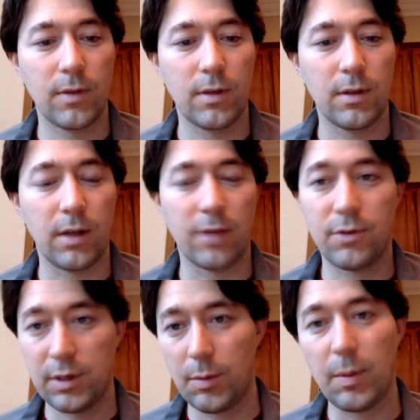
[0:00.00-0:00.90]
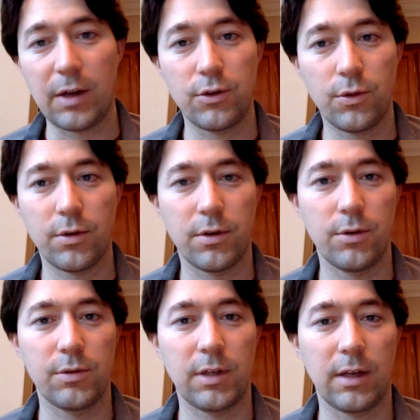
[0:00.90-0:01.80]
Like, for example, Michael Jordan, who
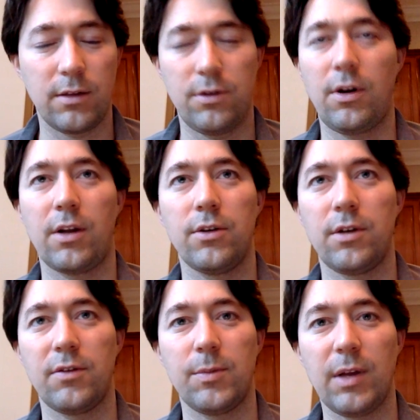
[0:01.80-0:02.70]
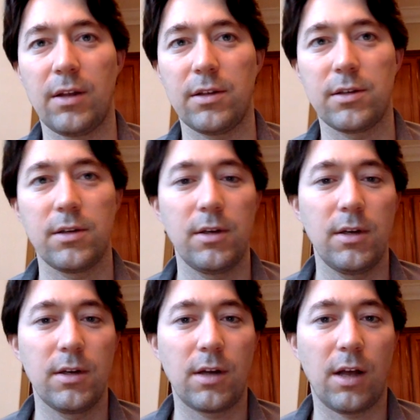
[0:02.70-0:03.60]
was like, "You're not good enough to be on this
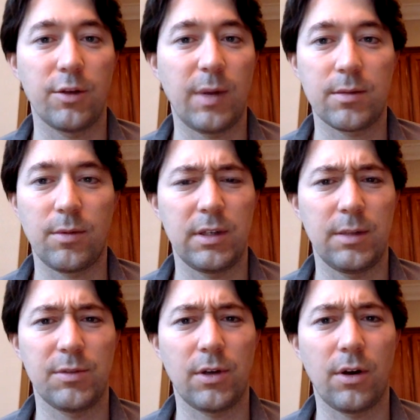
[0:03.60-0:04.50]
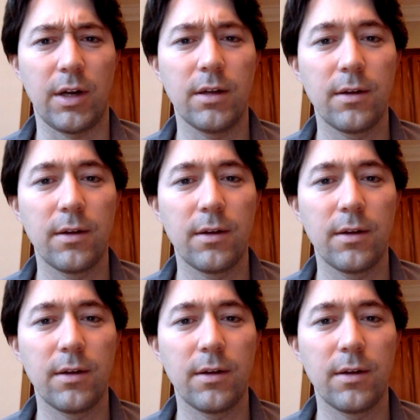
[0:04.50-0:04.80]
college basketball team, sorry."